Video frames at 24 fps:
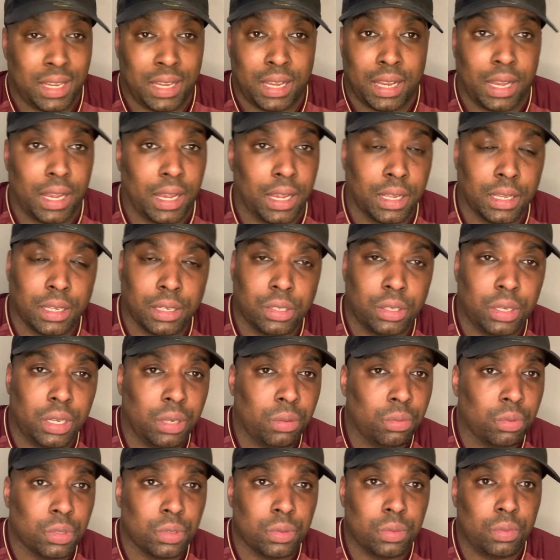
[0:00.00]
And
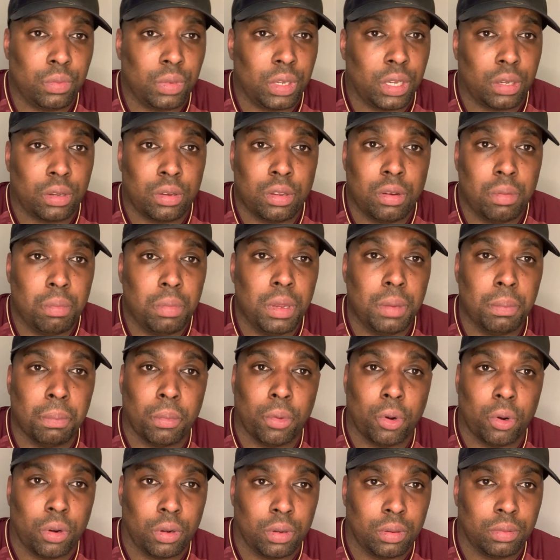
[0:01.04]
it could have been
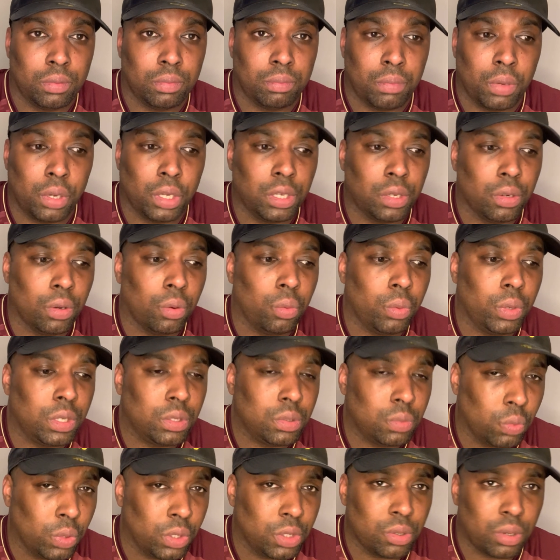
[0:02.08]
more. But, you know,
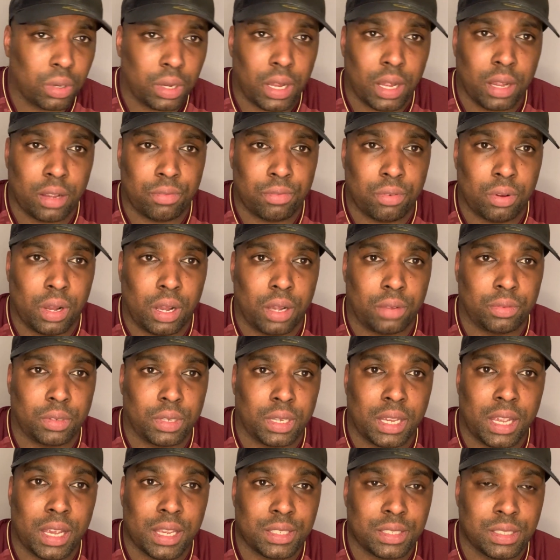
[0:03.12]
we took our foot off the
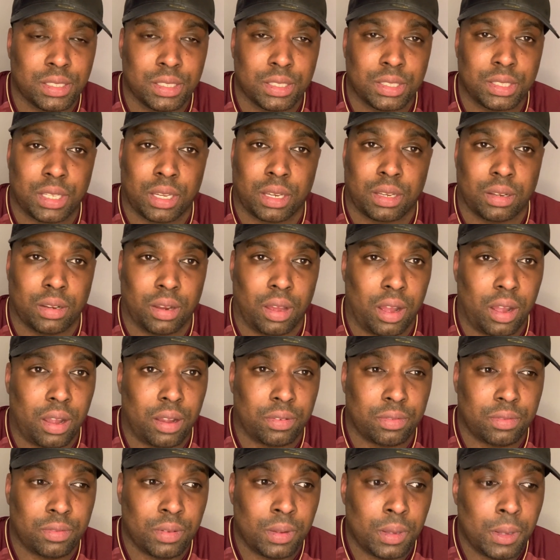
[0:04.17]
gas in the second
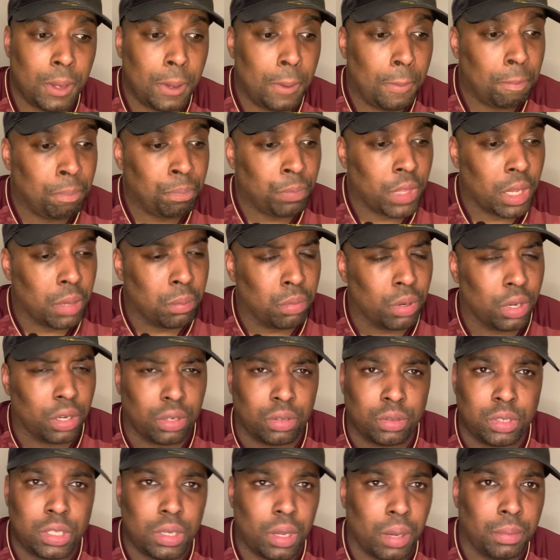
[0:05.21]
half. But,
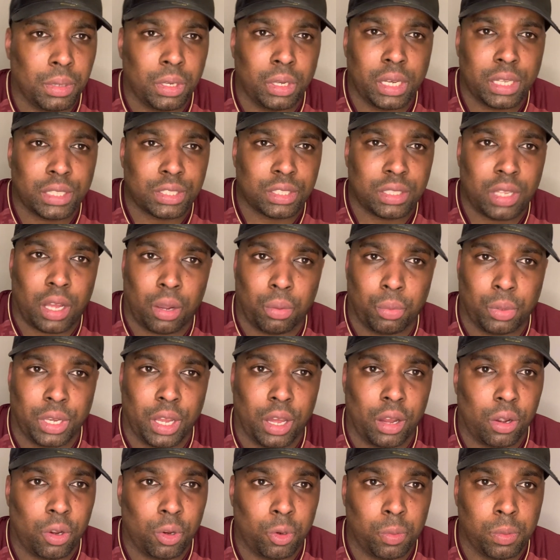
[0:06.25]
I mean, let's start with that
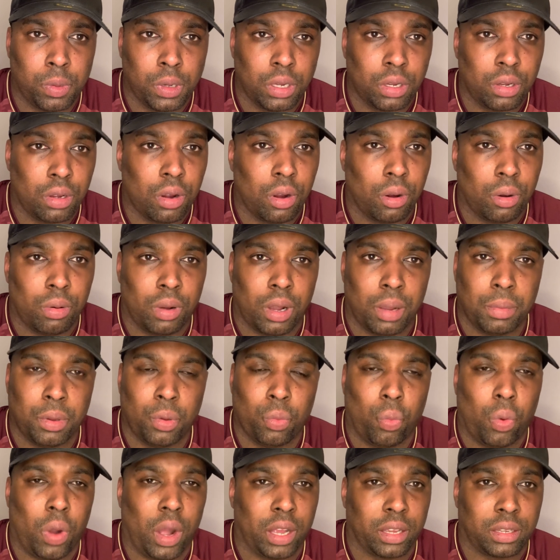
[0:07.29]
opening goal. I mean,
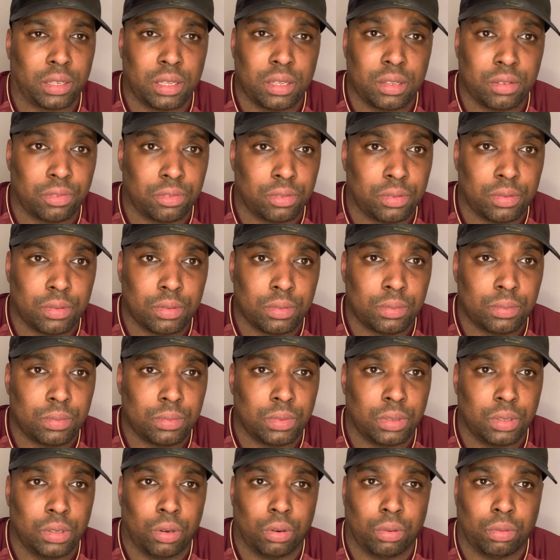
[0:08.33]
what a gift. You
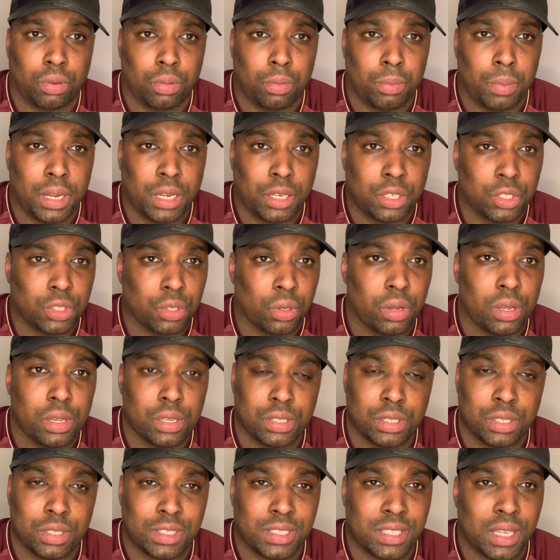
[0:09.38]
know, Romain Sawyers
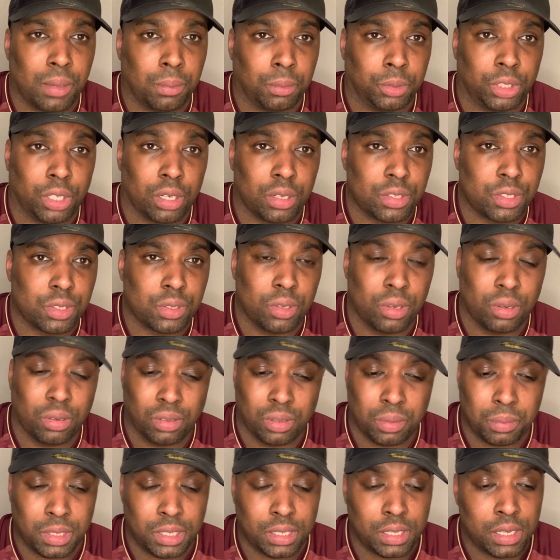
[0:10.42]
and Sam Johnstone. I
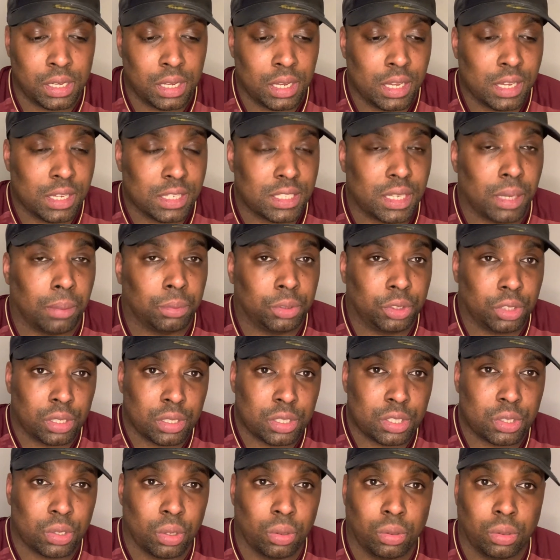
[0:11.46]
mean, Sam
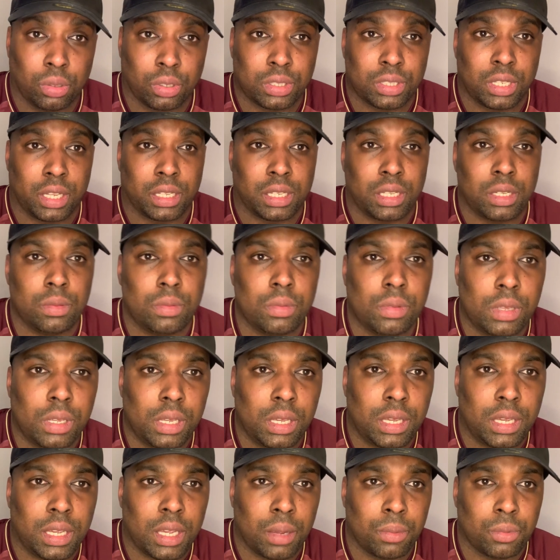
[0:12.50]
Johnstone looks like he
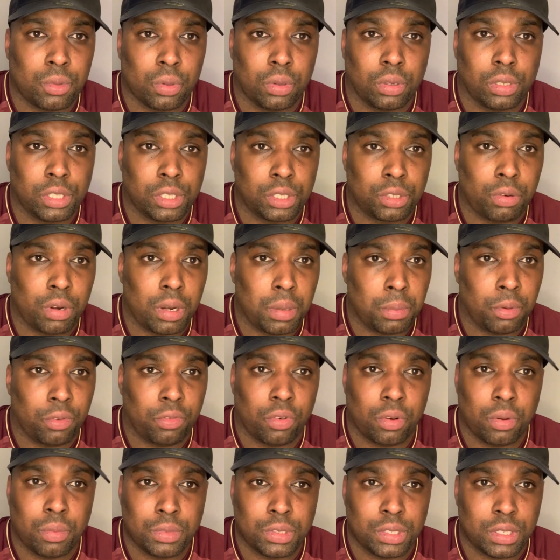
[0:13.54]
kept all his great
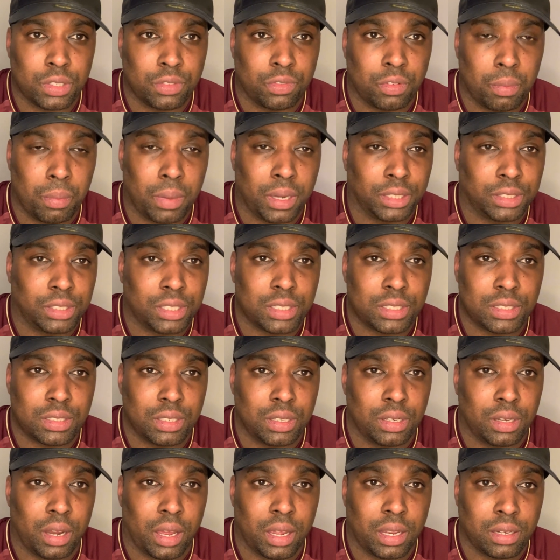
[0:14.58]
performances for Manchester
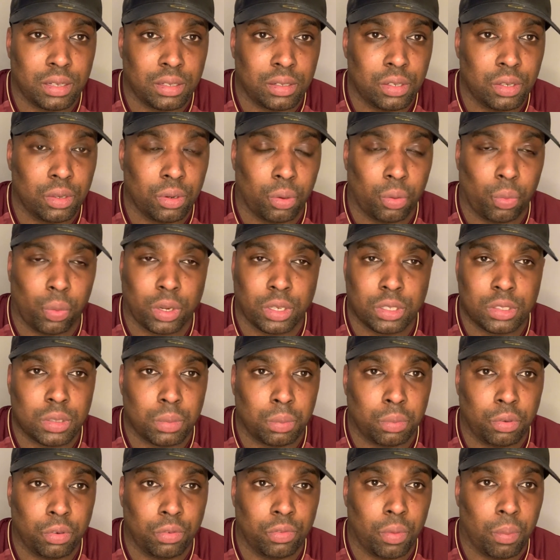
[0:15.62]
United, you know, wanted to
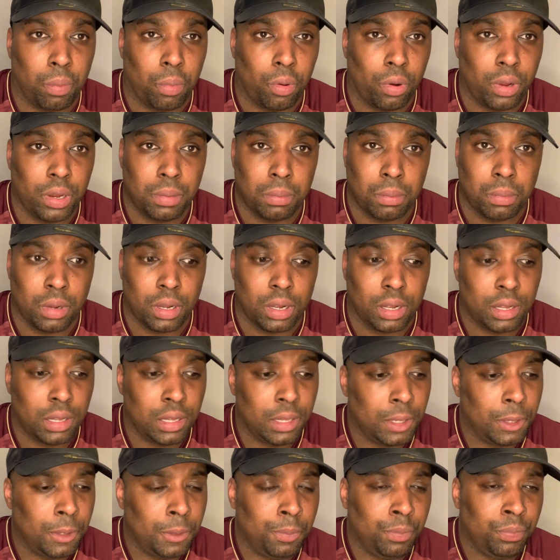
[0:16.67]
prove a point, but
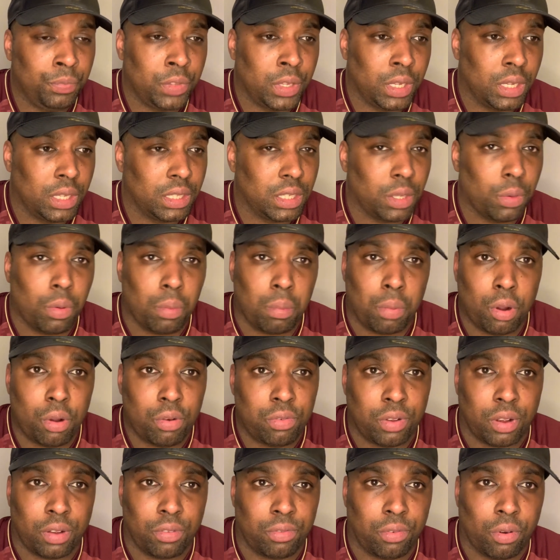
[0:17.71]
they were both
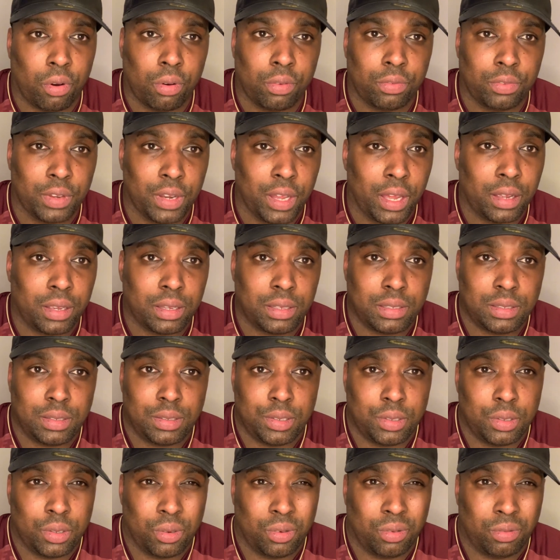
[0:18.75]
at fault for that. You
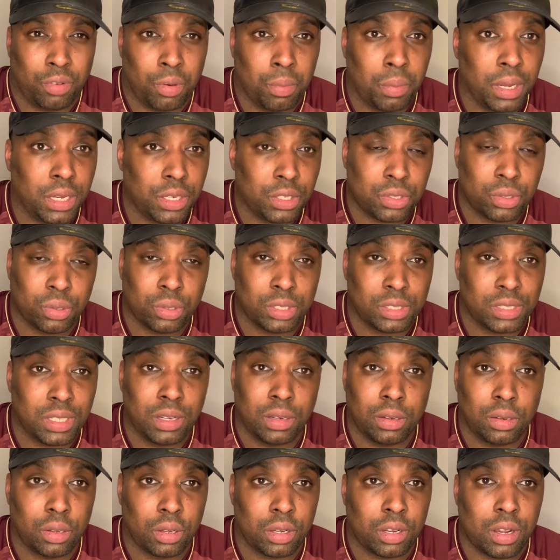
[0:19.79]
know, Romain Sawyers didn't
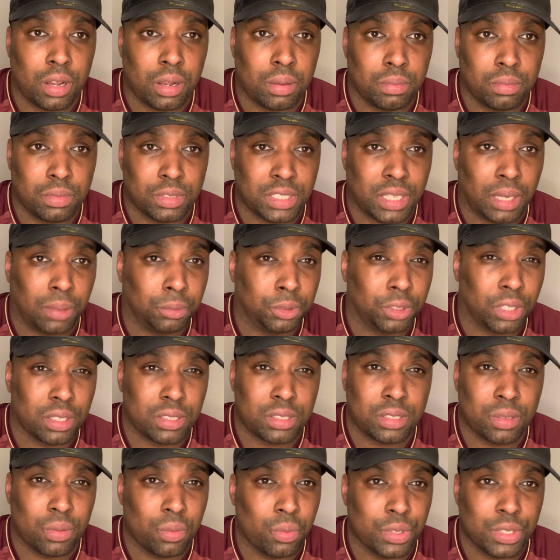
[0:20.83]
look up. Sam
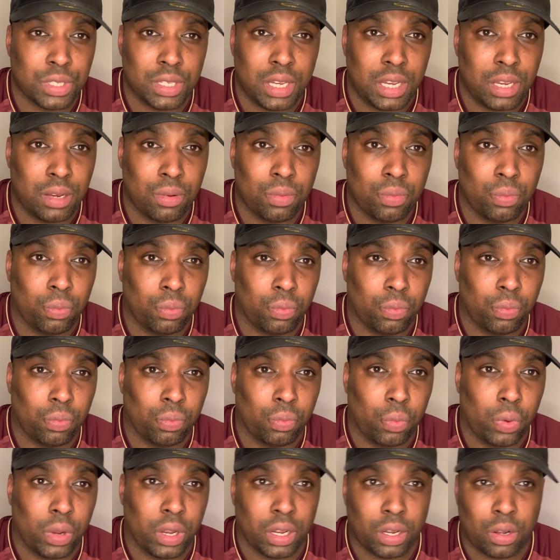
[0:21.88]
Johnstone wasn't in
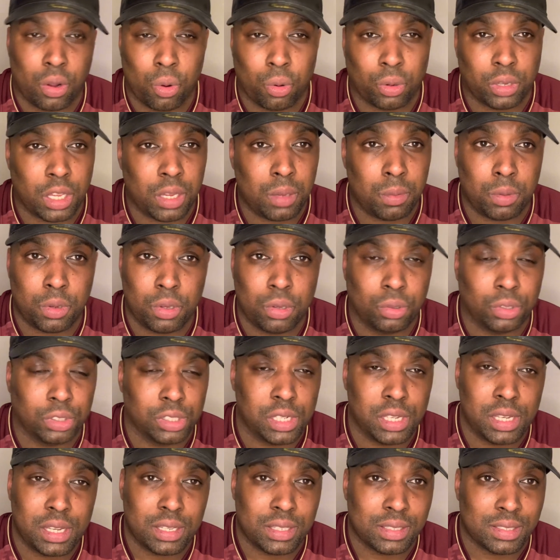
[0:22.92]
where a goalkeeper
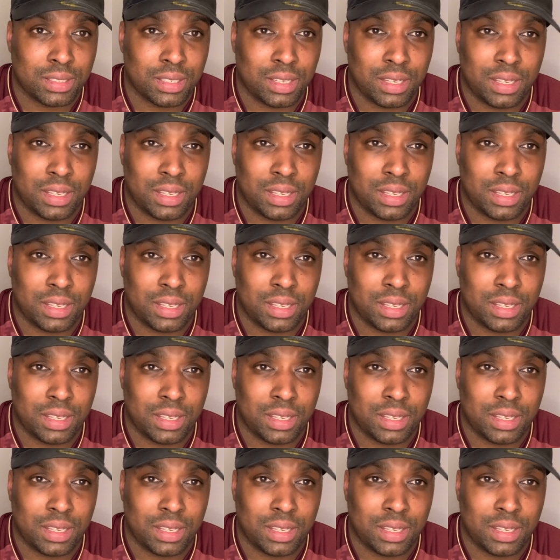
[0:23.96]
usually is.